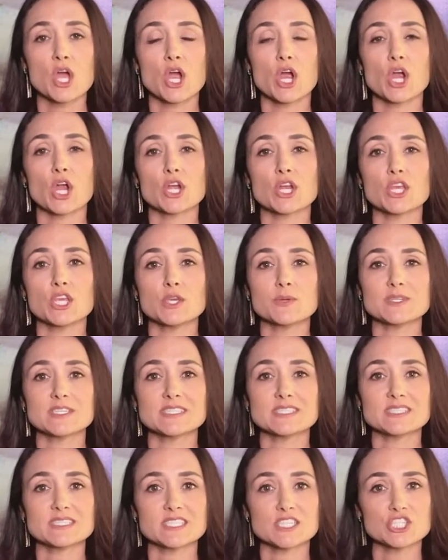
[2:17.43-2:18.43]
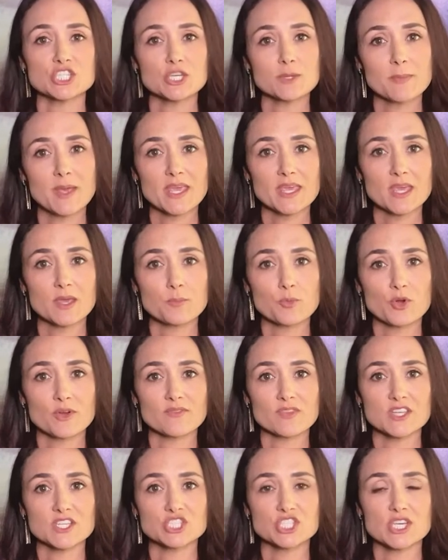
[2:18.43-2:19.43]
earning you decision-making
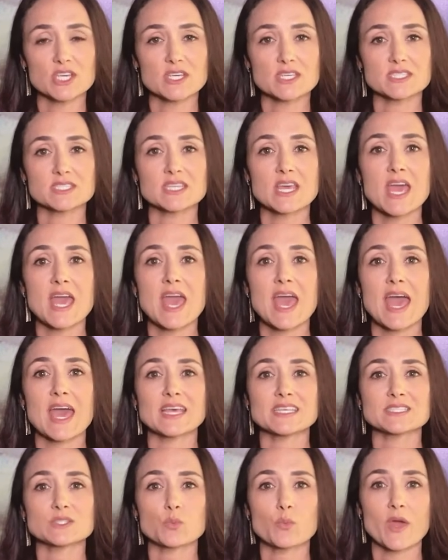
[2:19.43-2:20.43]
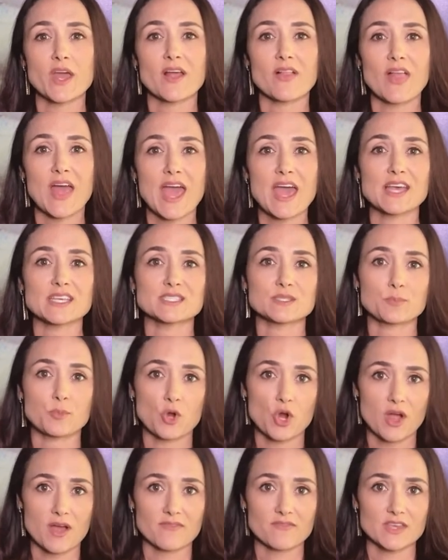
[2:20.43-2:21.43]
privileges as well as
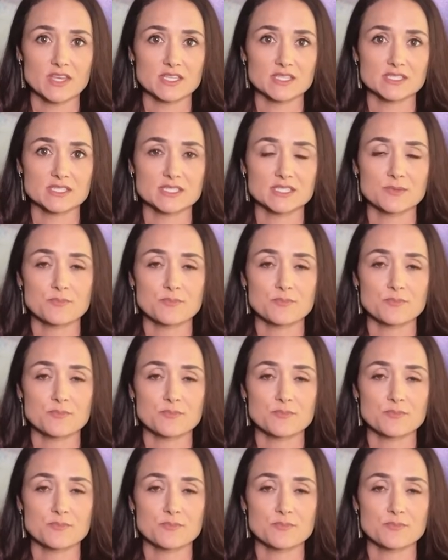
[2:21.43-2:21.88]
profits.